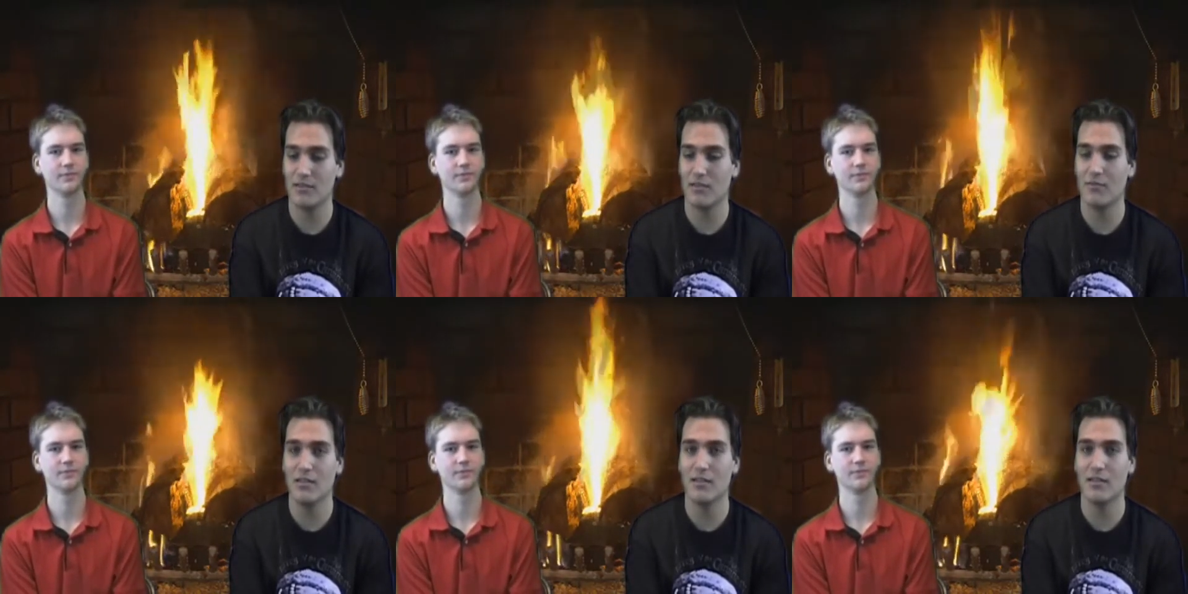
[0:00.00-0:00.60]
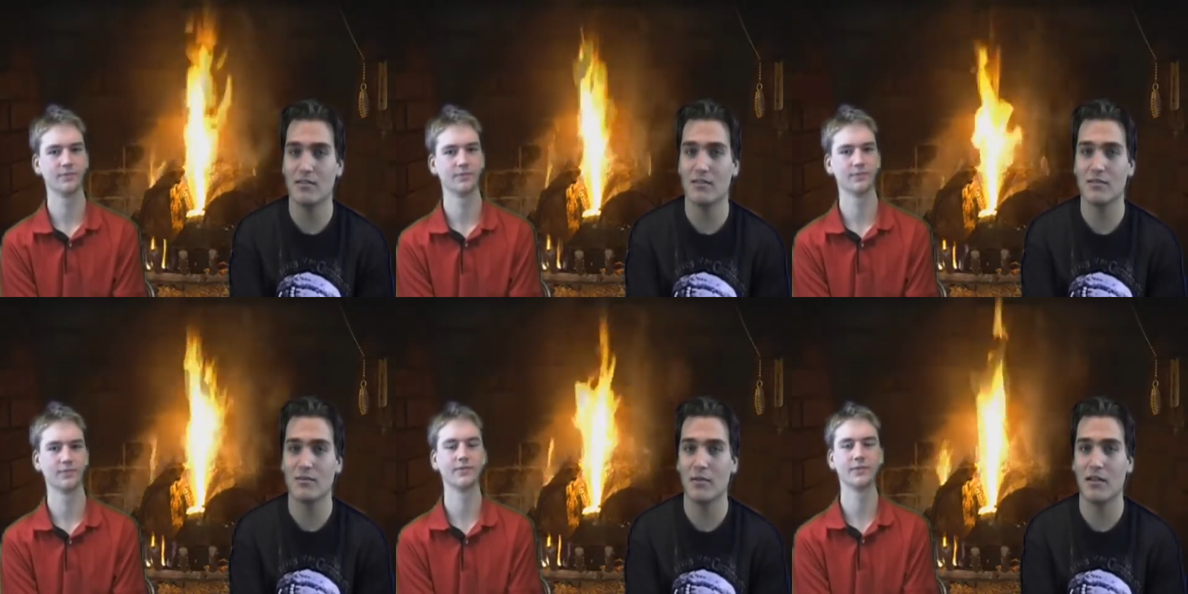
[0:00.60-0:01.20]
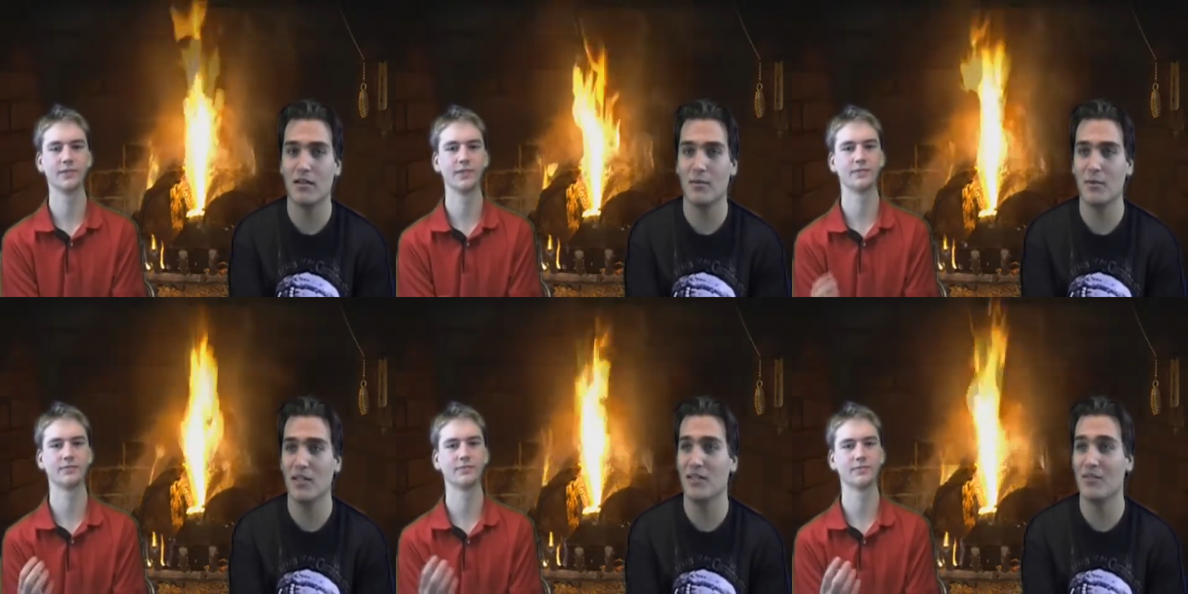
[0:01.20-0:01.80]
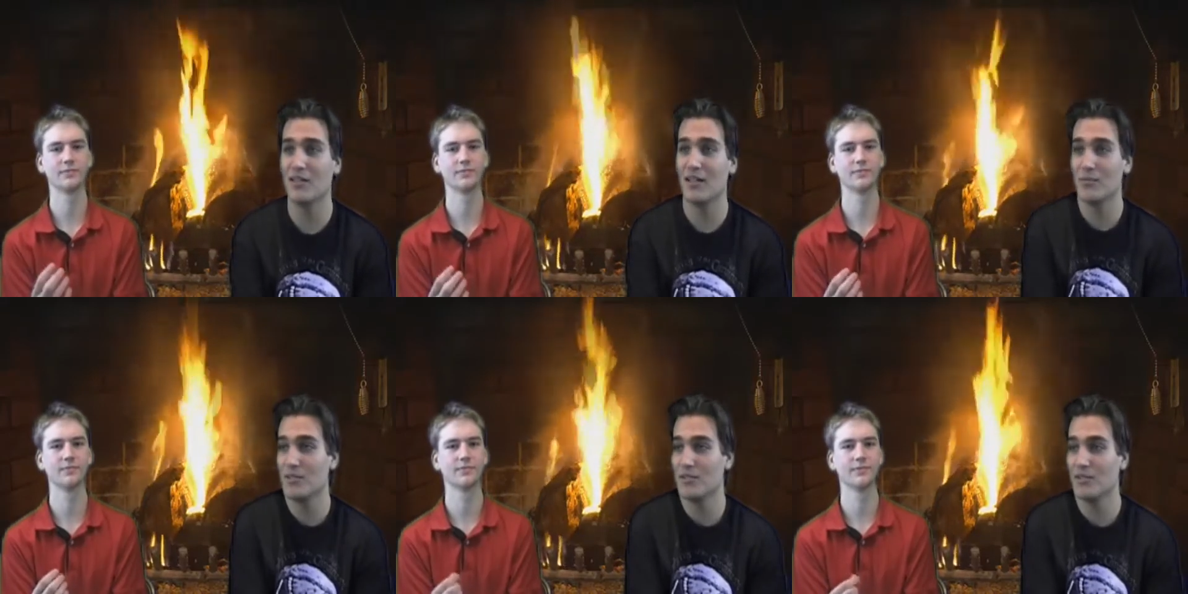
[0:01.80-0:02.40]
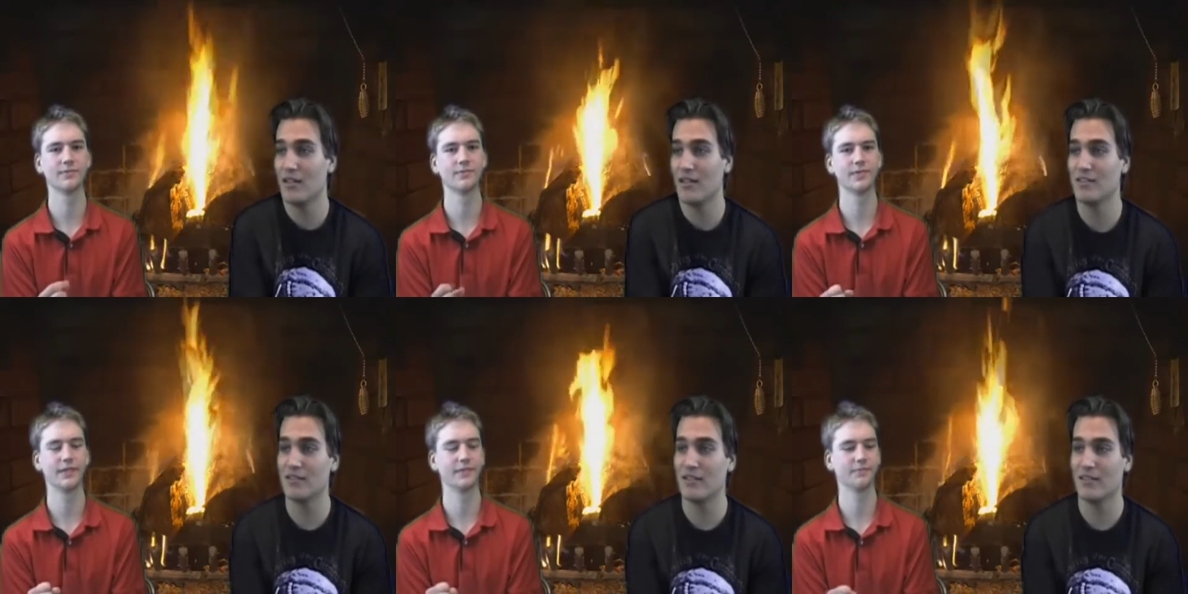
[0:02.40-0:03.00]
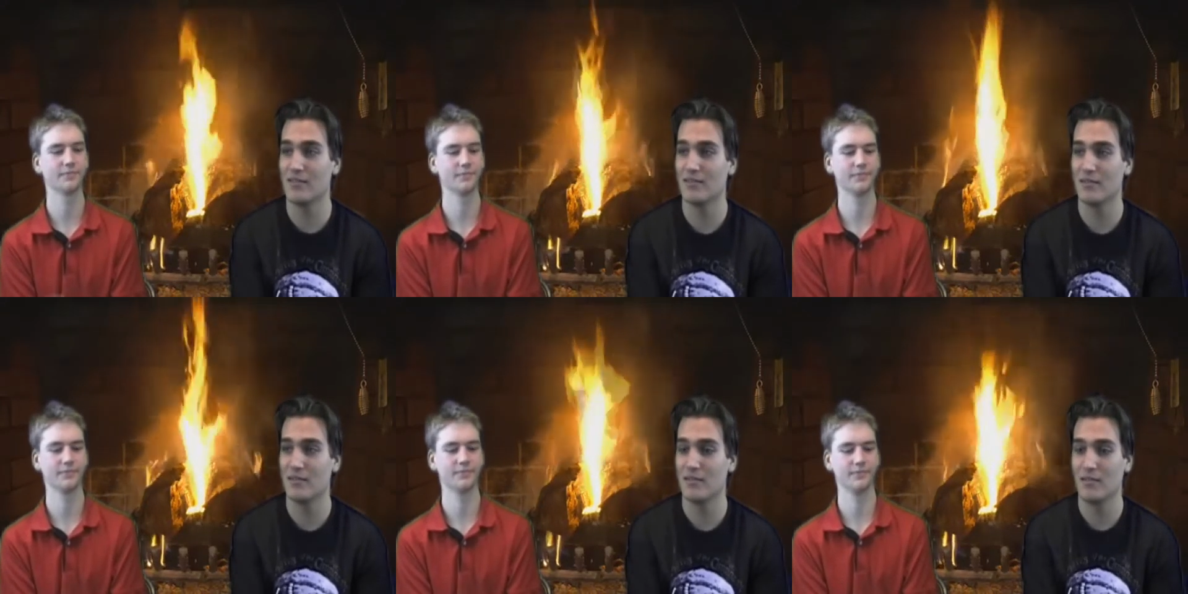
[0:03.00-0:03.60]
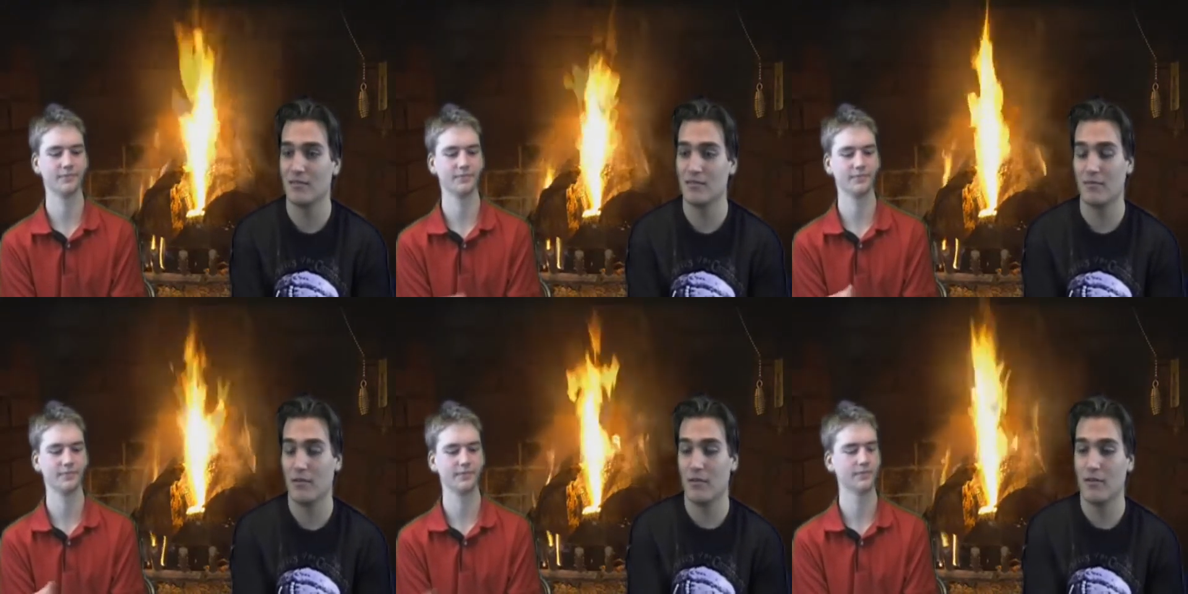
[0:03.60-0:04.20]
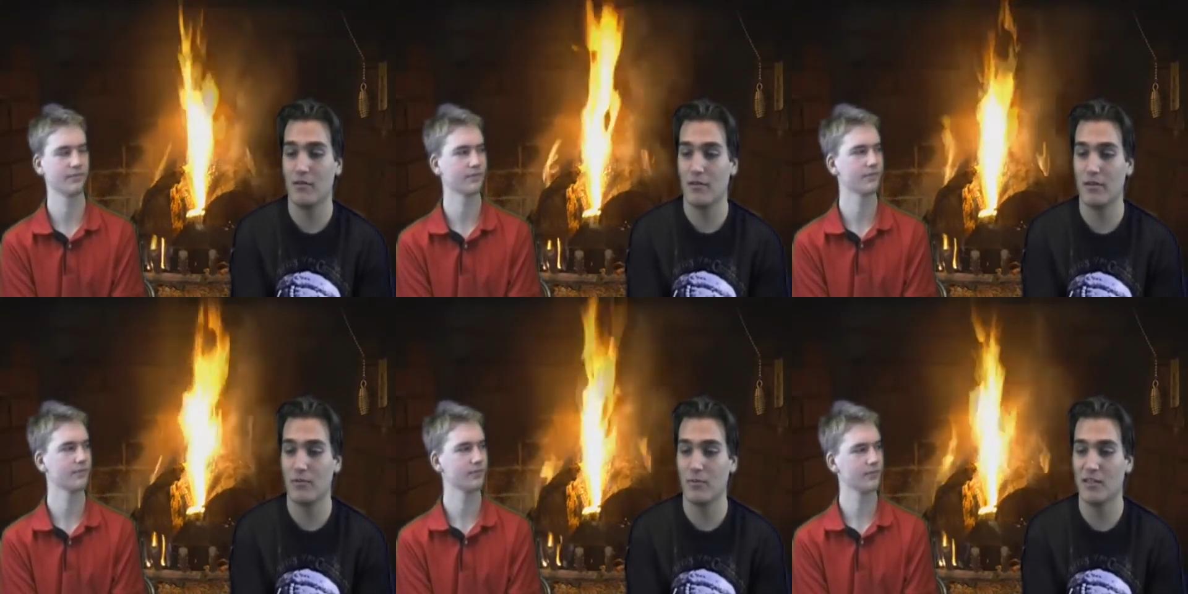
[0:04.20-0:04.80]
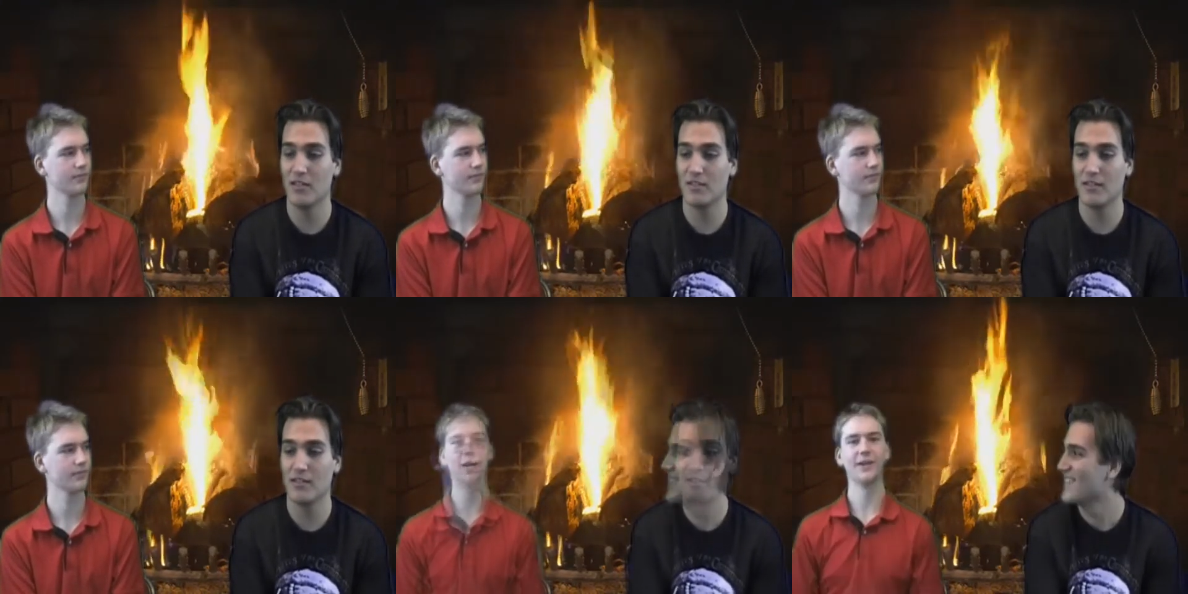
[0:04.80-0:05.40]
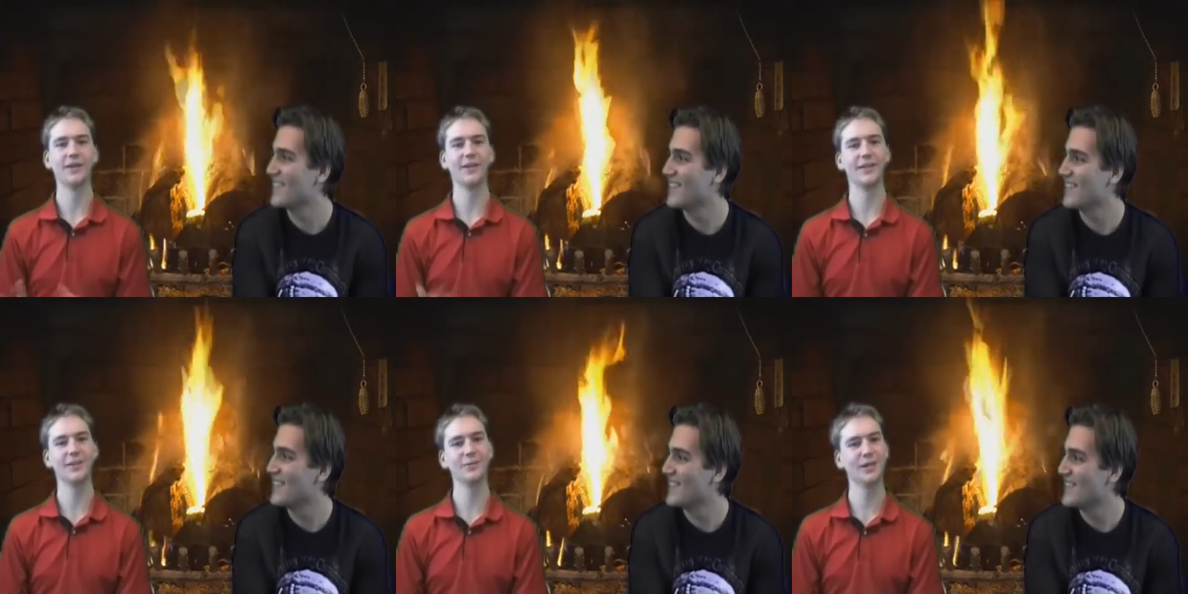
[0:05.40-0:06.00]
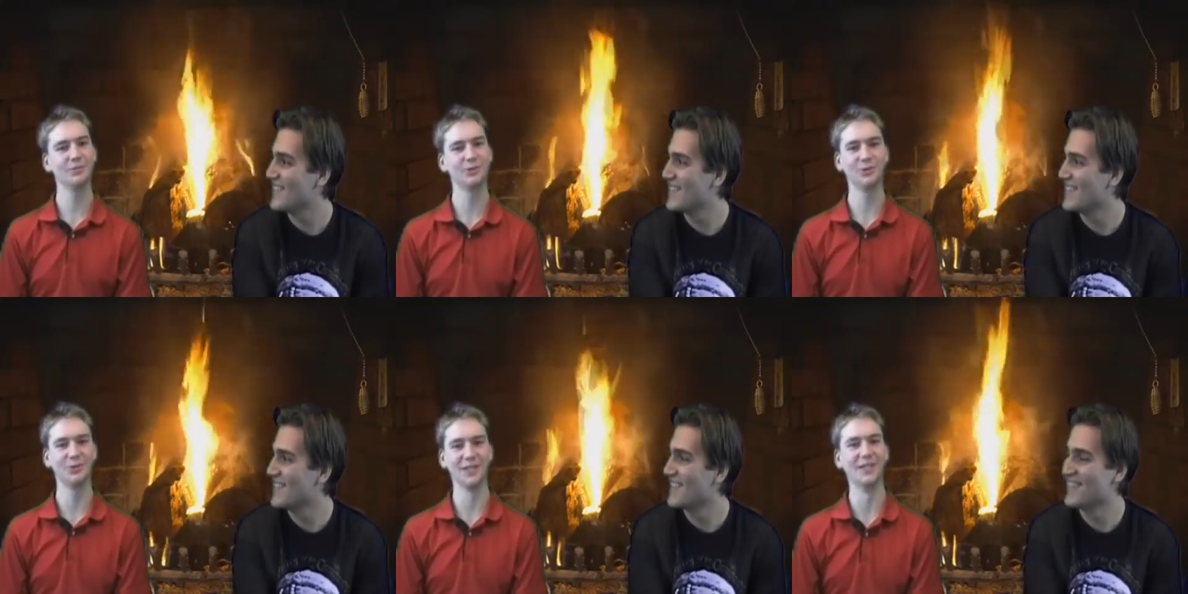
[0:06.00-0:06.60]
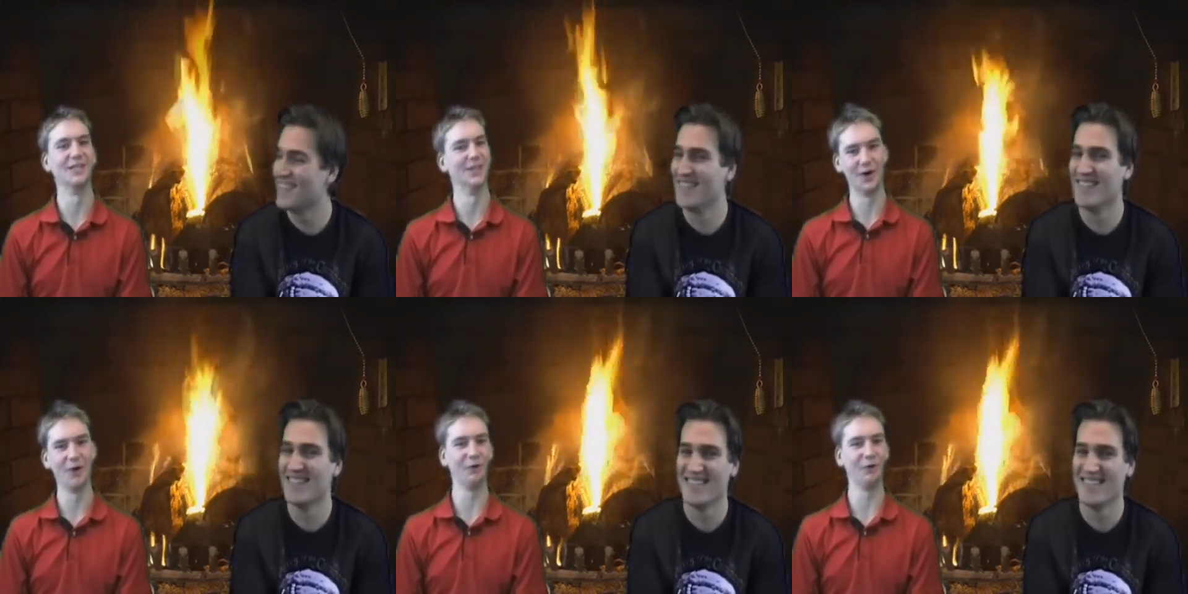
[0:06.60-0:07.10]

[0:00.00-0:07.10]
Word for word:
Speaker 1: stuff that he does with it. I mean, we didn't even tell him to do that. He just Yeah. kind of uh, he threw me in the chair. Okay, there's
Speaker 2: absolutely
Speaker 1: no